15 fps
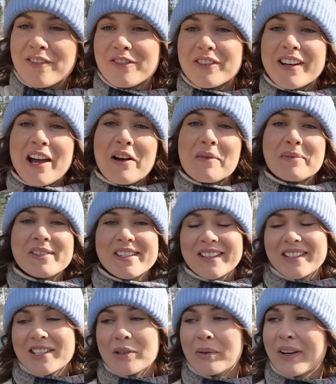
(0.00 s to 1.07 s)
For now, I'm
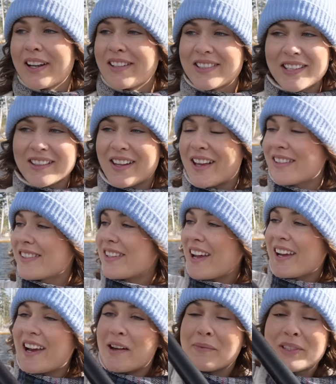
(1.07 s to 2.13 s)
sticking to what I said last
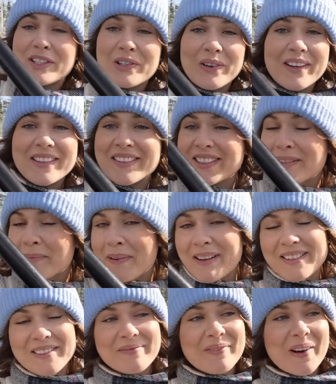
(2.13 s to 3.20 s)
night. I'm enjoying this
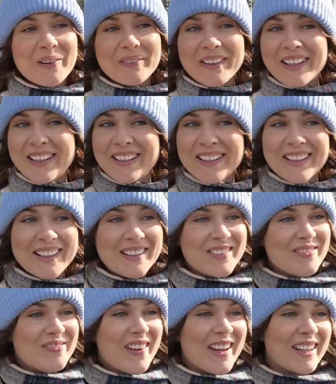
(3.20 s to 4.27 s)
present moment,
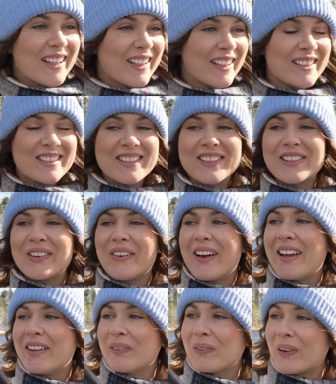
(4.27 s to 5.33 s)
making it do,
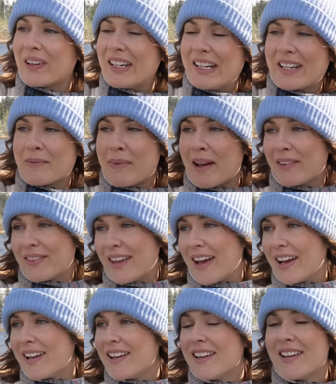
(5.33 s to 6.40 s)
and worrying about
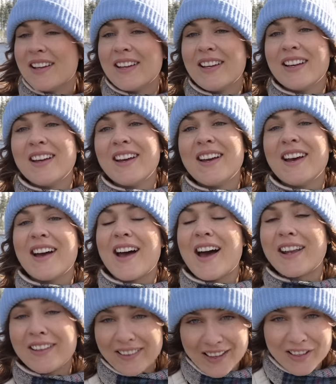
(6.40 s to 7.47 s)
that
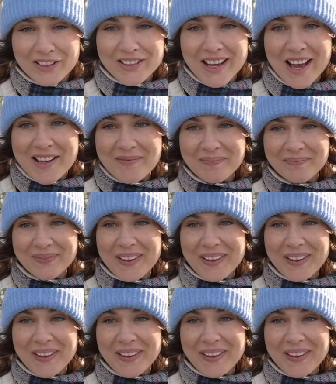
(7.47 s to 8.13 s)
at a later time.